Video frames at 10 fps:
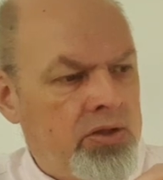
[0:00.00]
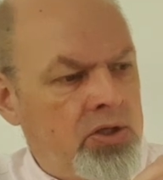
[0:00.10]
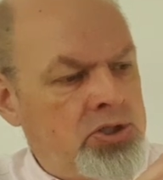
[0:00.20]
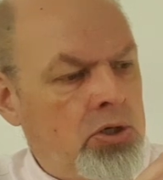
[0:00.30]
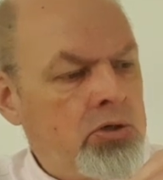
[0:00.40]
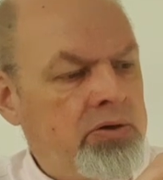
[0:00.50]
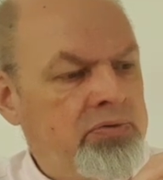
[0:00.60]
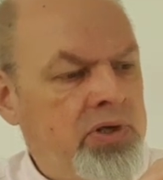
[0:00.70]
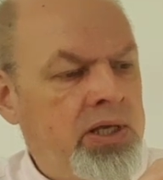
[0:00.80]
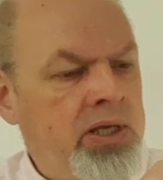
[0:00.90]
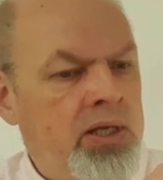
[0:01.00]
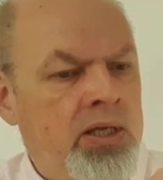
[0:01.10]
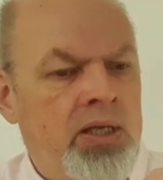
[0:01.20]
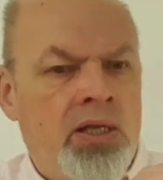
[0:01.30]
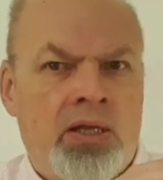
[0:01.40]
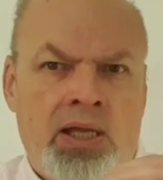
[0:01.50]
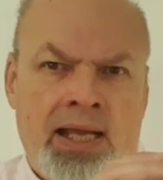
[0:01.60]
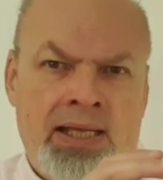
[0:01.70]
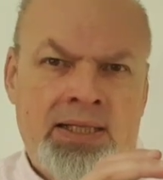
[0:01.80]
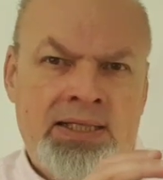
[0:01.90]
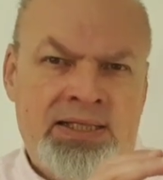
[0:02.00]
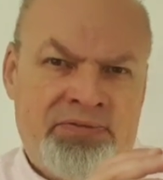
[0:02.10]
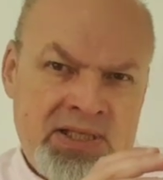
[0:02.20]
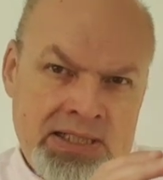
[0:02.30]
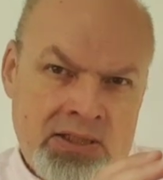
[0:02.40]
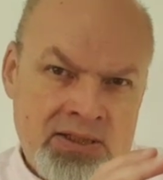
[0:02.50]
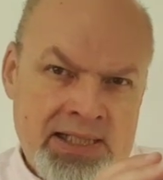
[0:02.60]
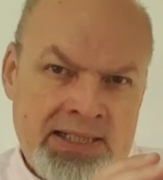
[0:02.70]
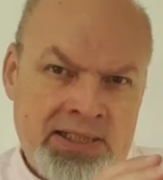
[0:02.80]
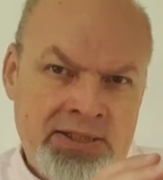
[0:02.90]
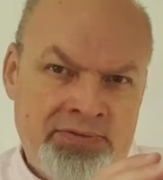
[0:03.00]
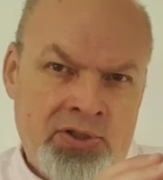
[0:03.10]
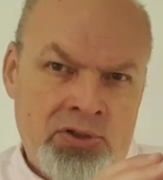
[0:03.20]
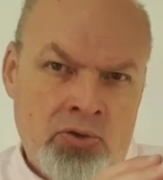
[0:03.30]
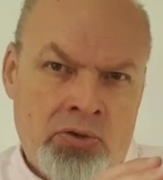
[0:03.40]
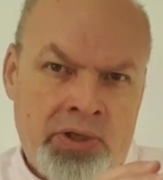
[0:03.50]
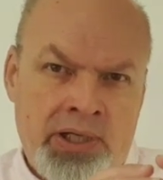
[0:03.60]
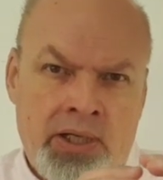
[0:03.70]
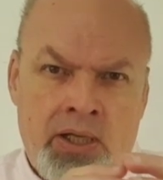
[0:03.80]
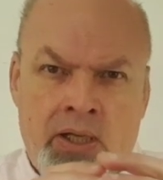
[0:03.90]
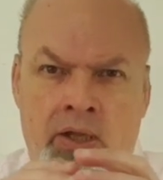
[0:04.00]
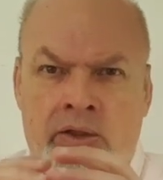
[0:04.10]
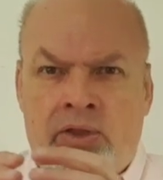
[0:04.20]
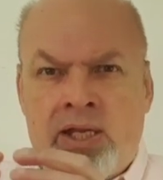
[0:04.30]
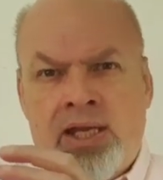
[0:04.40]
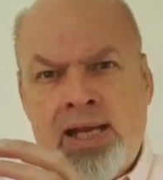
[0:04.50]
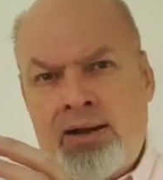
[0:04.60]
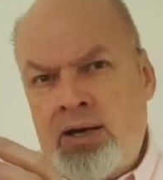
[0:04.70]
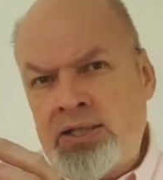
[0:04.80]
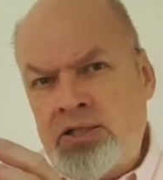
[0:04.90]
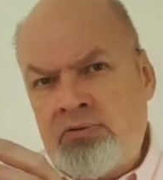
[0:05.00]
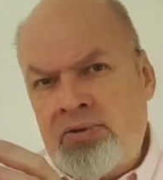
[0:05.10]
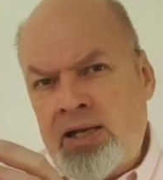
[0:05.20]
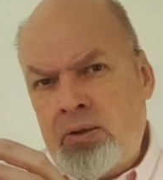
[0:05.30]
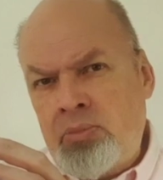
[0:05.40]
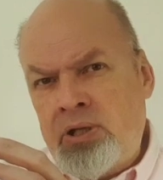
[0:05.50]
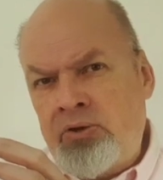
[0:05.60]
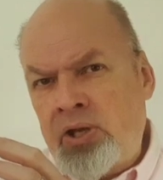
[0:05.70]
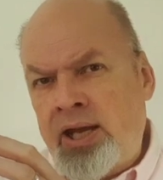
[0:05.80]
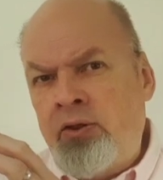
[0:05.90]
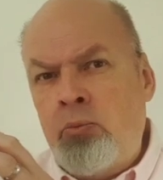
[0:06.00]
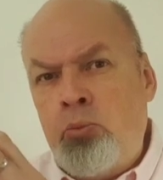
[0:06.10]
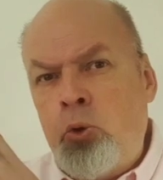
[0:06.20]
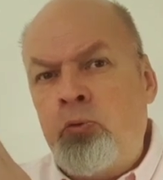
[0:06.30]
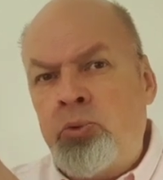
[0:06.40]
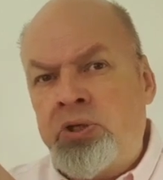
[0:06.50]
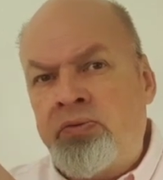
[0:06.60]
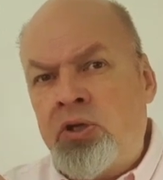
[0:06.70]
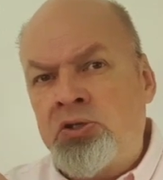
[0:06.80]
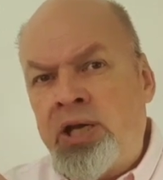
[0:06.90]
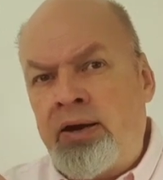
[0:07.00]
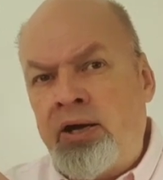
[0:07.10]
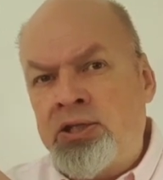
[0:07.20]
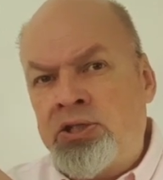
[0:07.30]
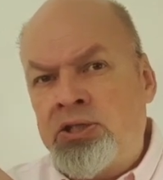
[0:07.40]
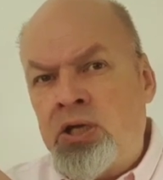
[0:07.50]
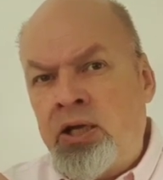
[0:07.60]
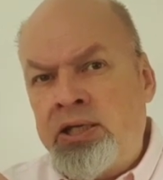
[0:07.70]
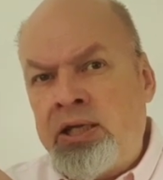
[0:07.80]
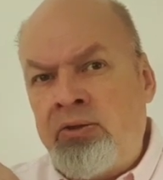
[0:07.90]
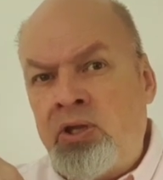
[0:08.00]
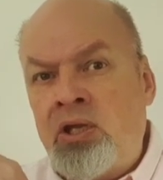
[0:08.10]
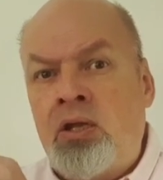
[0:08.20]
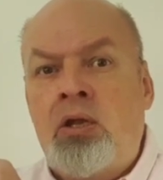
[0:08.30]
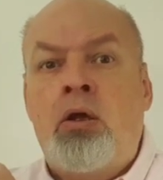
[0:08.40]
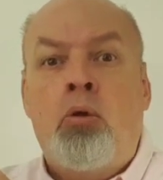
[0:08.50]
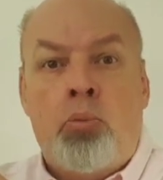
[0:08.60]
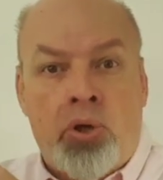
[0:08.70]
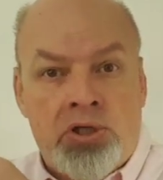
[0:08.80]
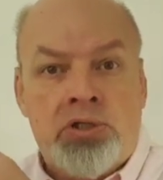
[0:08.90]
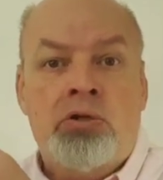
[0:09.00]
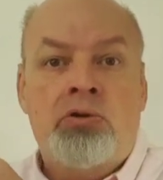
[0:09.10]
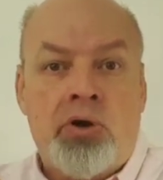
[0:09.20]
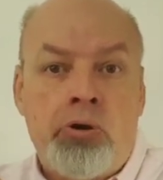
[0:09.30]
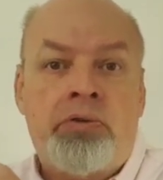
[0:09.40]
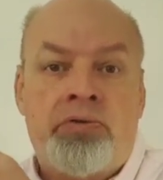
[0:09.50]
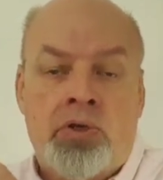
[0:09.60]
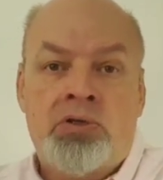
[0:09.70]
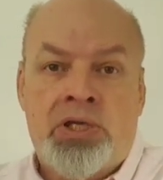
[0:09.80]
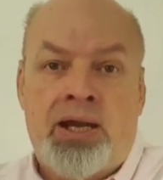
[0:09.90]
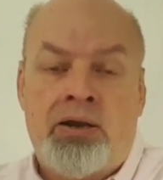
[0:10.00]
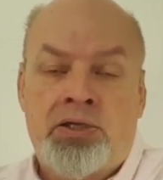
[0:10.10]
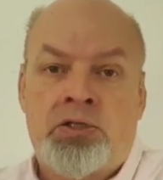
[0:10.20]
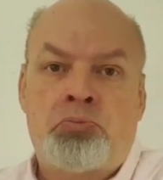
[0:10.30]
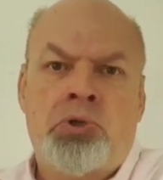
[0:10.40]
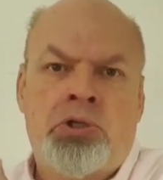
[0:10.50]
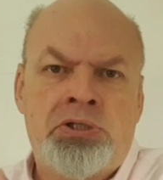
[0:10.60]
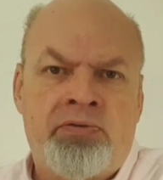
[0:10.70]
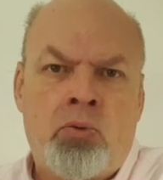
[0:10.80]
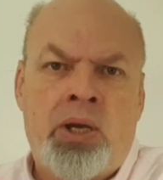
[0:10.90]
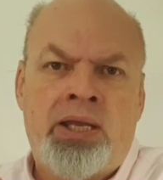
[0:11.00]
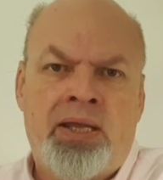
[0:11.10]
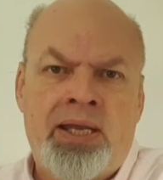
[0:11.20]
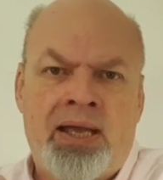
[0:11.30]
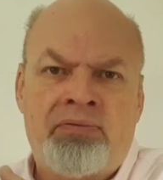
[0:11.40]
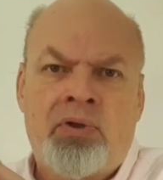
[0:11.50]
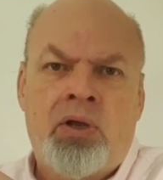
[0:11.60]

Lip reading: the geography and the physical settings of the story, the character development and the movement of those characters, i.e. the personal growth of those characters because of the way they have